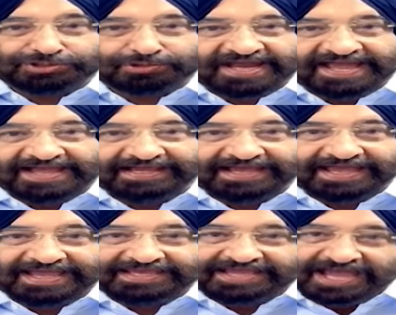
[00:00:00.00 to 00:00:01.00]
The situation
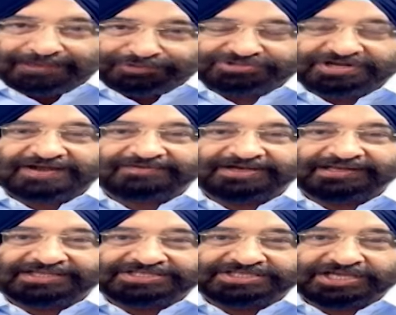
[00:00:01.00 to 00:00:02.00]
is such that no
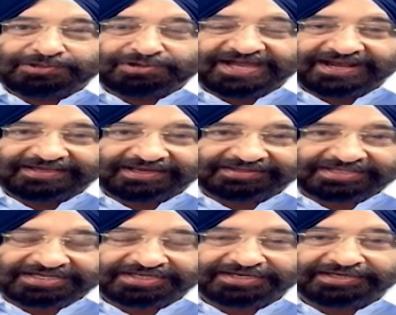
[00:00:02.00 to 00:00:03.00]
one from the Congress
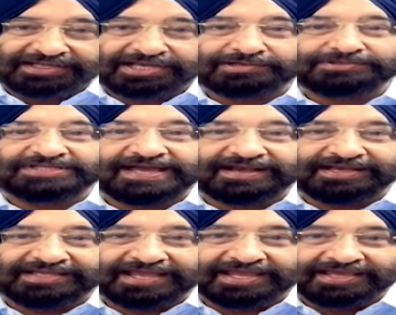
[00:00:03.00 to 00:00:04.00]
party wants to
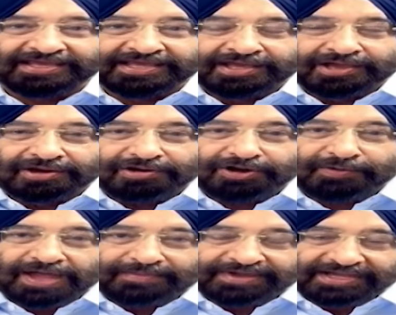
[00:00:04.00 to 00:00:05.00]
contest from Amethi, which
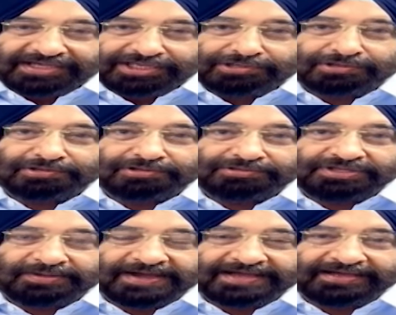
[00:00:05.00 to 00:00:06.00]
was the Congress's
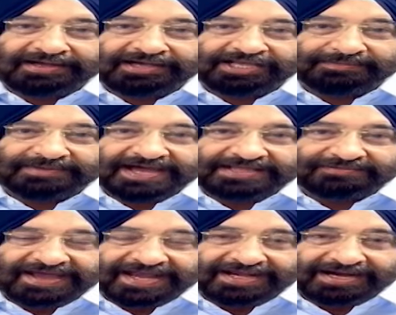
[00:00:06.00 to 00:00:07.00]
traditional seat.
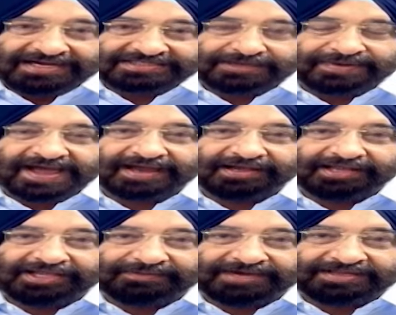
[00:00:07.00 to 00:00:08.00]
Rahul Gandhi will
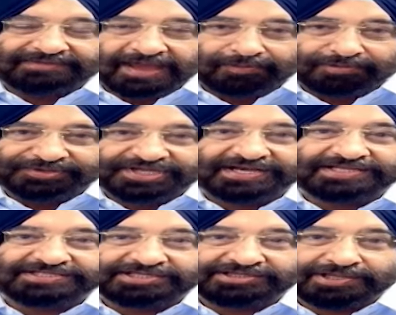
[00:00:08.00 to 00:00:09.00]
also have to leave
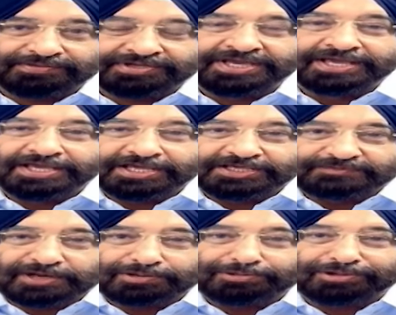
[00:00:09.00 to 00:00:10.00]

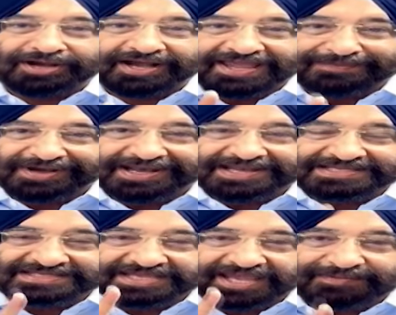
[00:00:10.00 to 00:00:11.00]
Raebareli, and the people
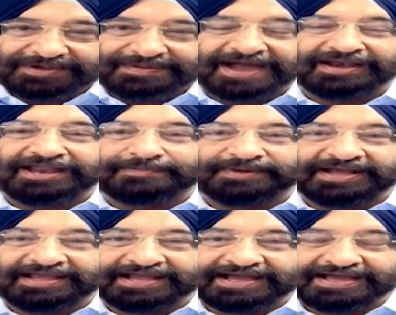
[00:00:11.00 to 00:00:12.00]
will give him a
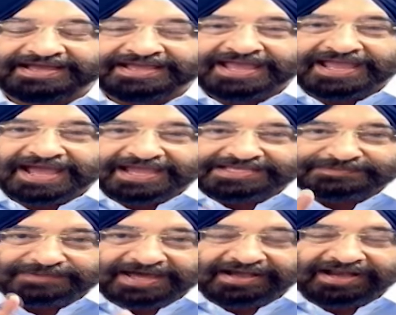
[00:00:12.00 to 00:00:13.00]
befitting reply is what
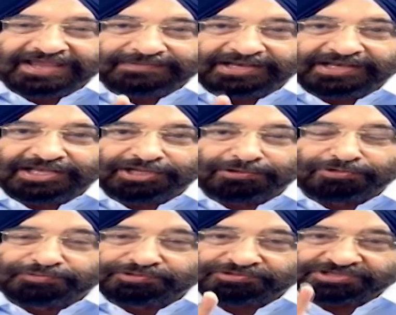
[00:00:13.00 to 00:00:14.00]
now the
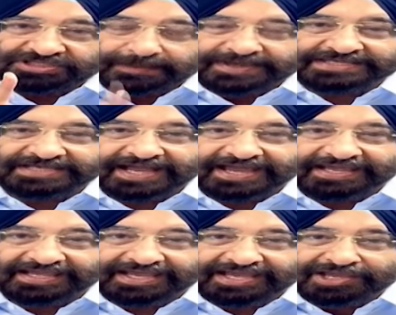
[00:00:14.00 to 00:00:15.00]
BJP is
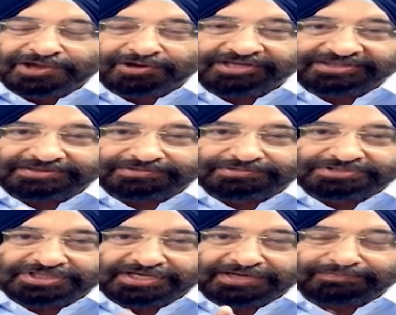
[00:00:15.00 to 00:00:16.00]
saying as far as
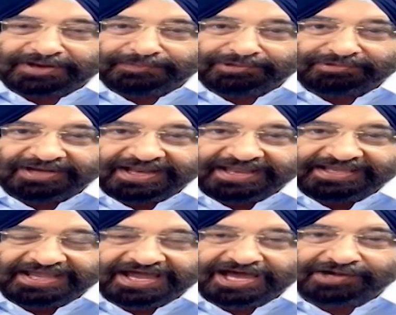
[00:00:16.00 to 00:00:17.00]
this particular move is
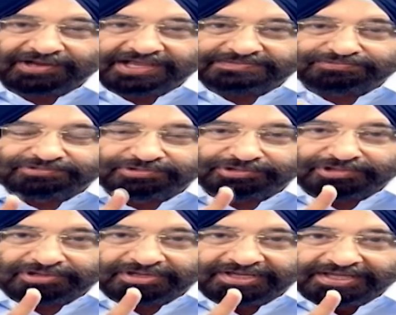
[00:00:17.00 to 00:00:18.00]
concerned. Let's quickly
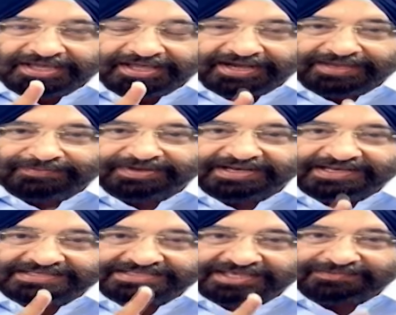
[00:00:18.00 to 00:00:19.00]
listen in to
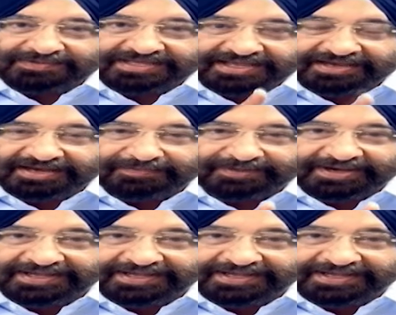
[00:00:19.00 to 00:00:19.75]
Manjinder Singh Sirsa.